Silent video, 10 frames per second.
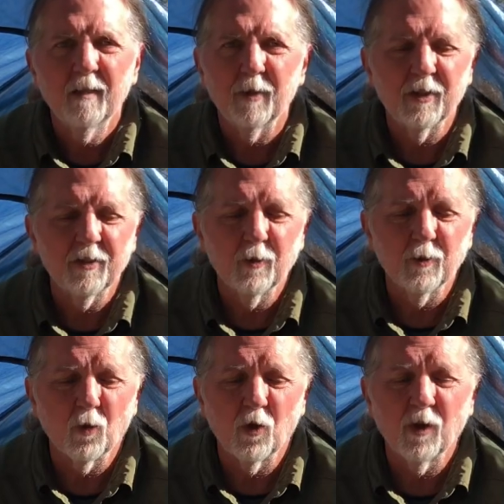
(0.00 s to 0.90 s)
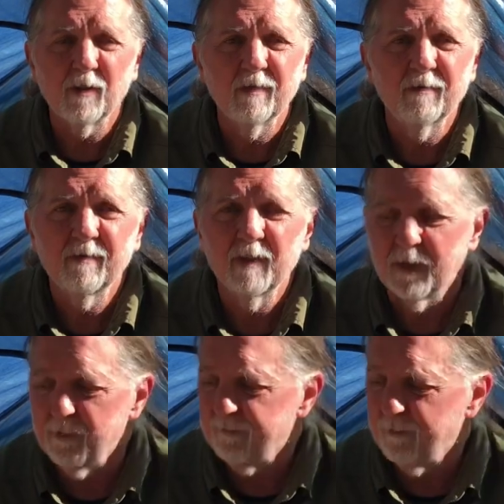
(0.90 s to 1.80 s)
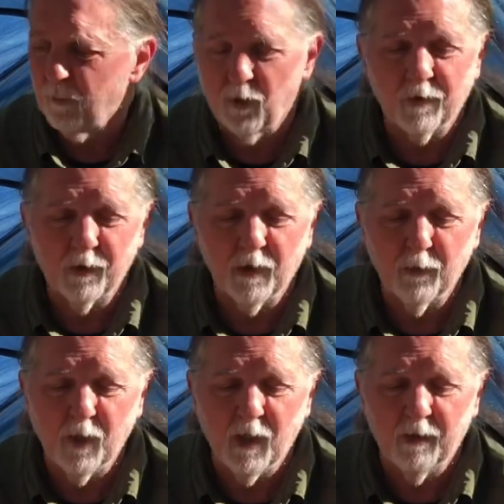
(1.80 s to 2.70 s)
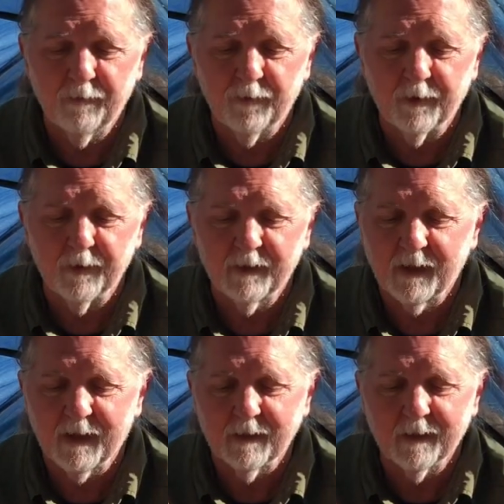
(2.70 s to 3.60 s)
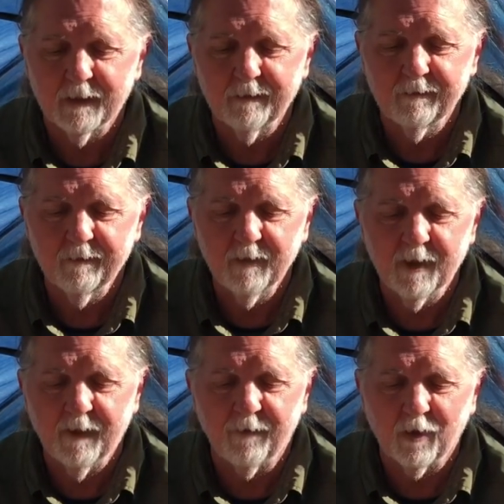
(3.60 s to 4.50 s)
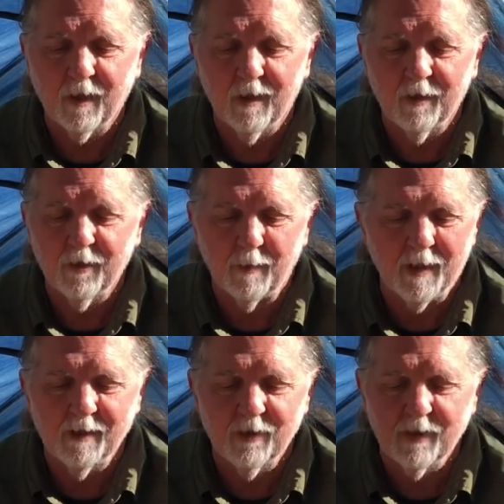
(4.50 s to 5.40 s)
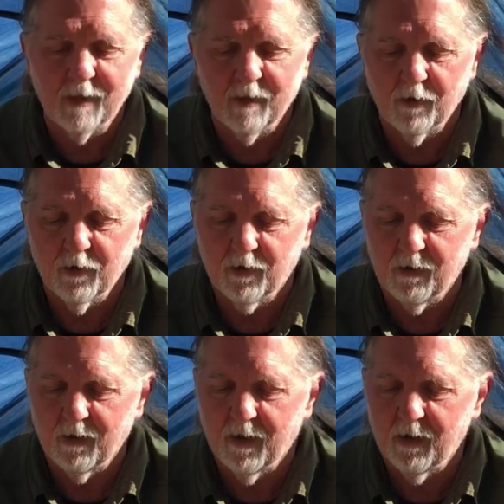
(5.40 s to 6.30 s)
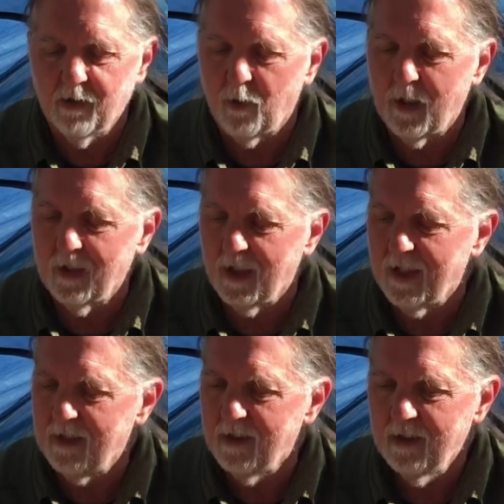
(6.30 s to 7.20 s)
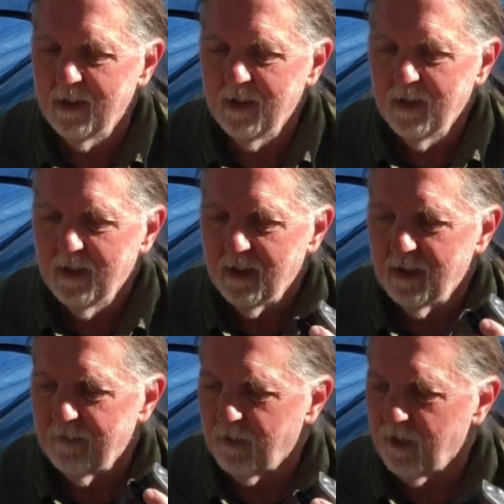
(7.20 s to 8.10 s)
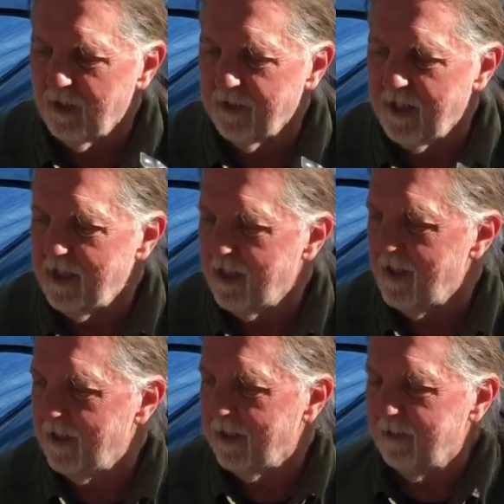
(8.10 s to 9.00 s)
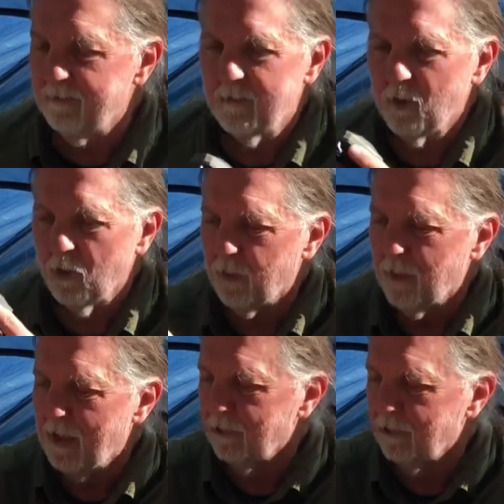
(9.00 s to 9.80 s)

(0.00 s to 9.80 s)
this one's worked. It's worked really well. It's got the different colors, but I just tend to use the white light for a little night hiking or around